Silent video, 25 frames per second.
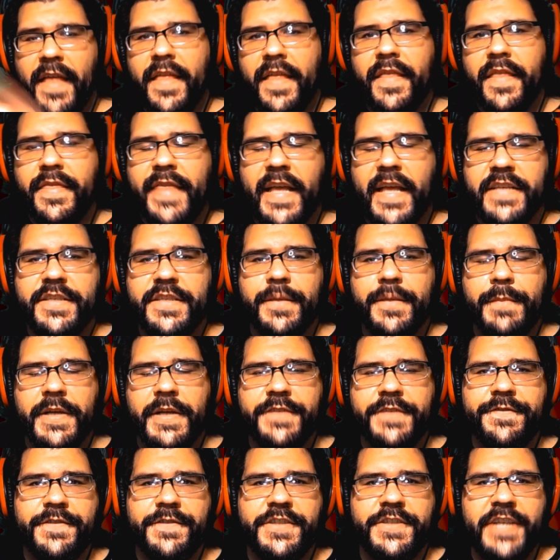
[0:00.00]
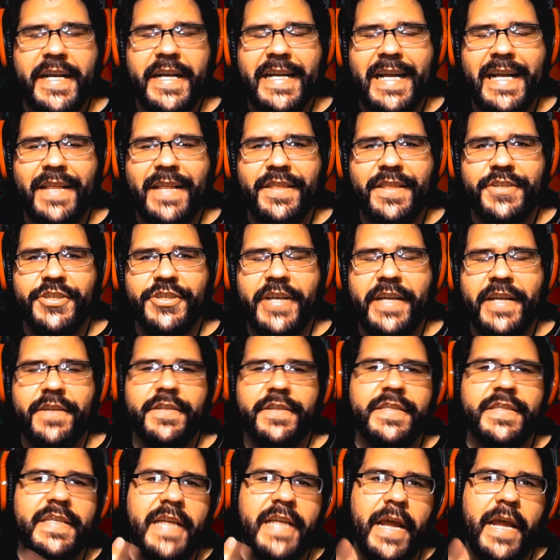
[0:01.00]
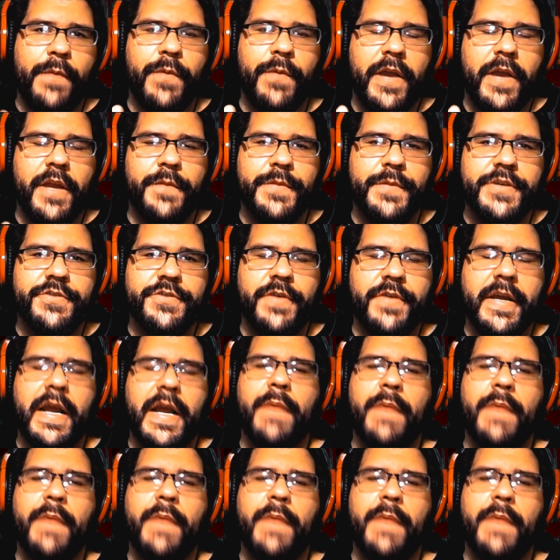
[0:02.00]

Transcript: Thanks so much for checking out the channel. Today we're going to be doing